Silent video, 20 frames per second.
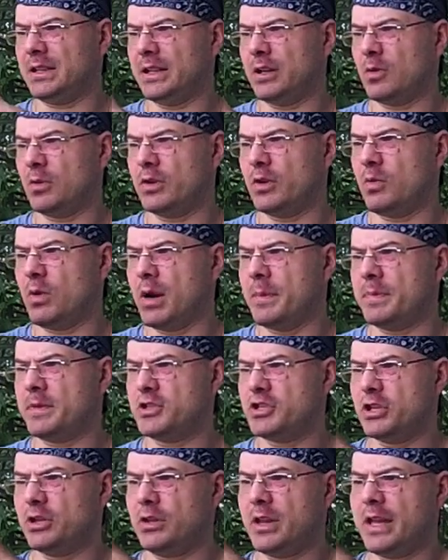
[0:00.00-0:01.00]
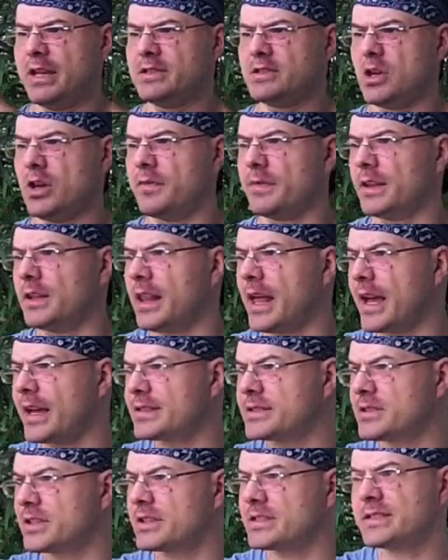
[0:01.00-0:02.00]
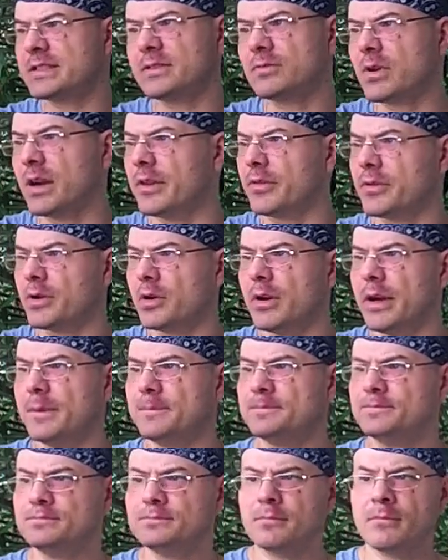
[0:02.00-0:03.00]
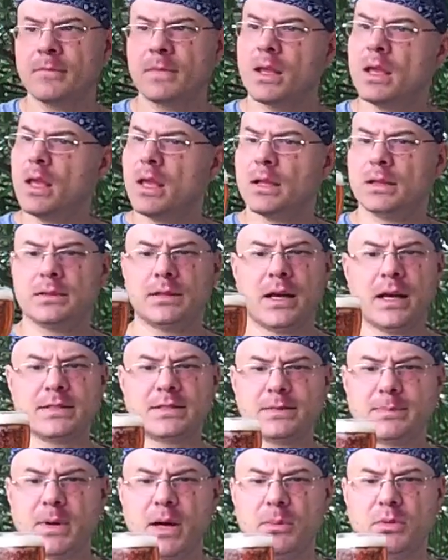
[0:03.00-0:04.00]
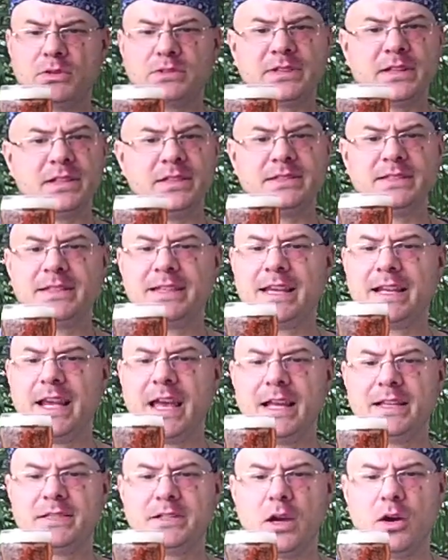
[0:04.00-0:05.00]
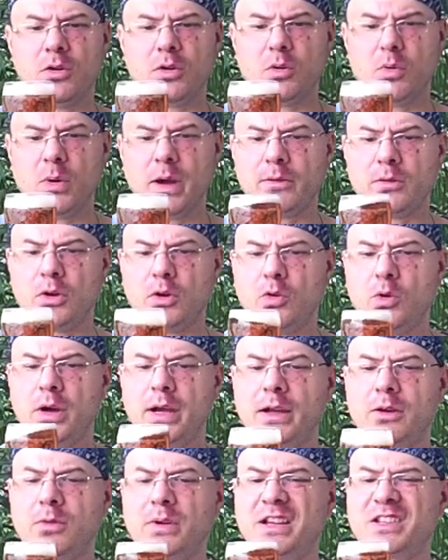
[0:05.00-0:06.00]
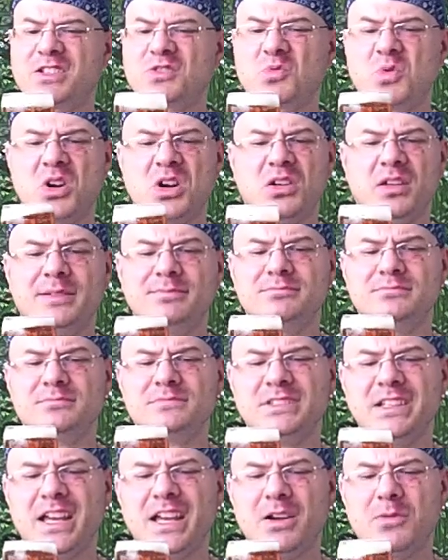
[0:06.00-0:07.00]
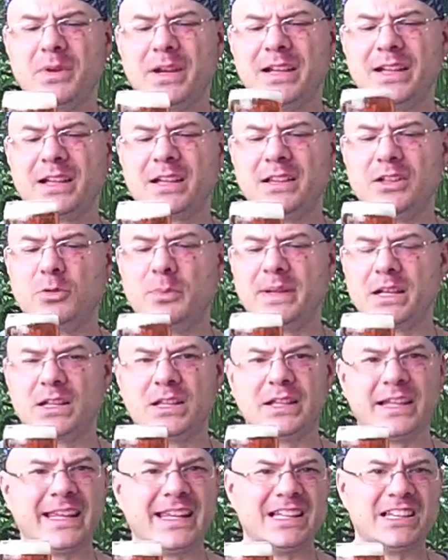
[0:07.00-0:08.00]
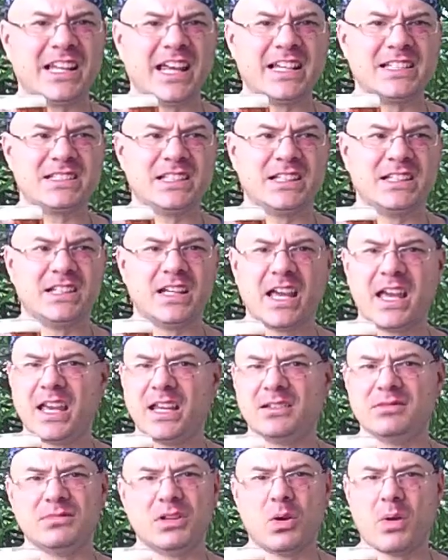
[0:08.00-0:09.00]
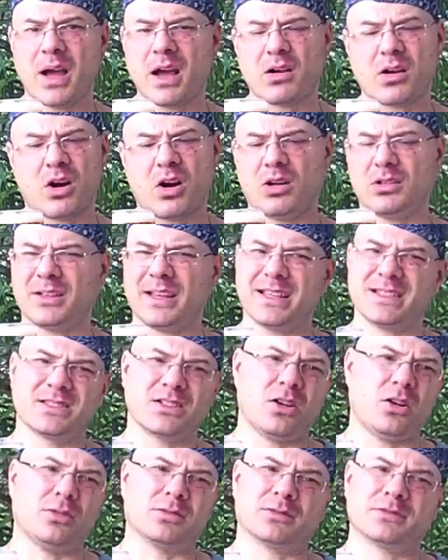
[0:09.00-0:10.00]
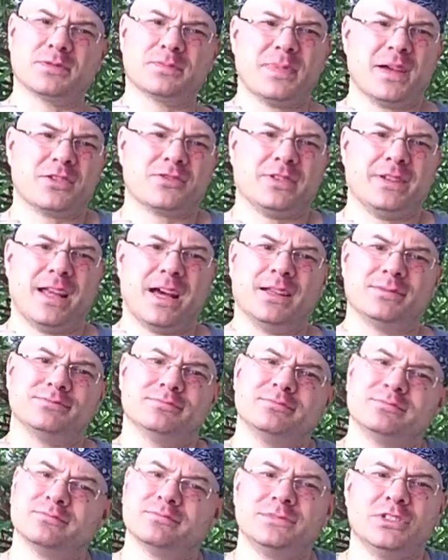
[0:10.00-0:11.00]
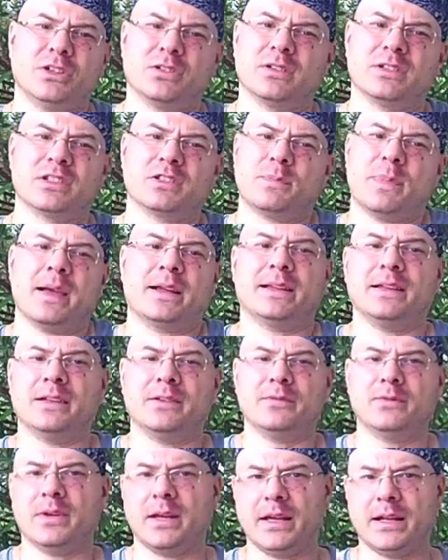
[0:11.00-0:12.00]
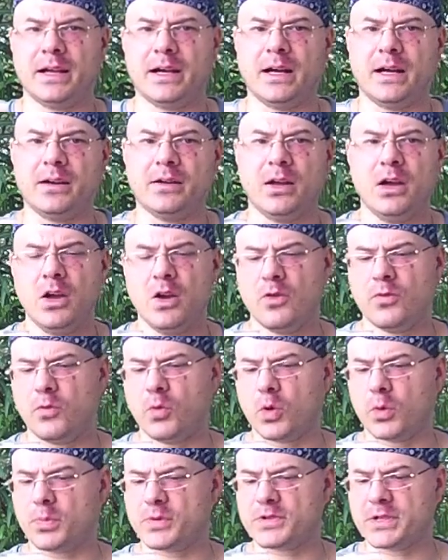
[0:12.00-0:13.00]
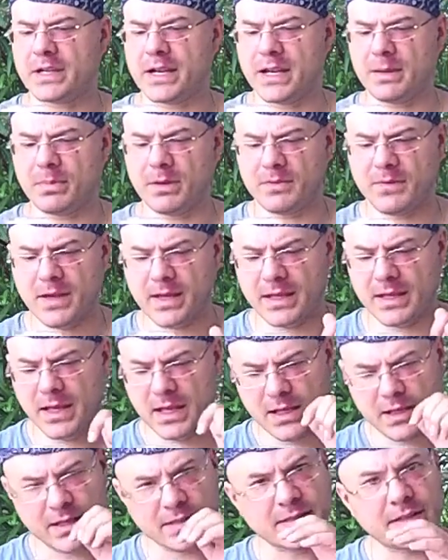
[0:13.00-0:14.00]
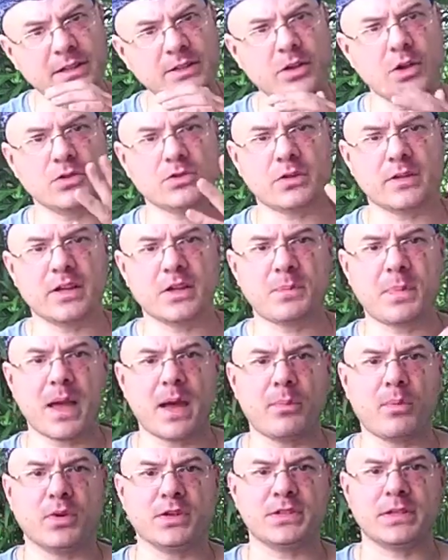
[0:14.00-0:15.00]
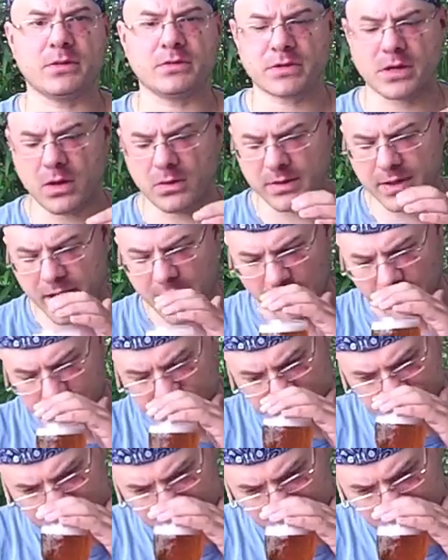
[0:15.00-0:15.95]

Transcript: clear when you wipe the chill haze off the glass. You can see right through it. Lots of bubbles. You see that head's going away real quick when I swirl it. Yeah, we're getting a little bit of clingy lacing and no alcohol legs at all, especially not, you know, expected at 4% ABV. Let's get a nose on this bad boy, see what's going down.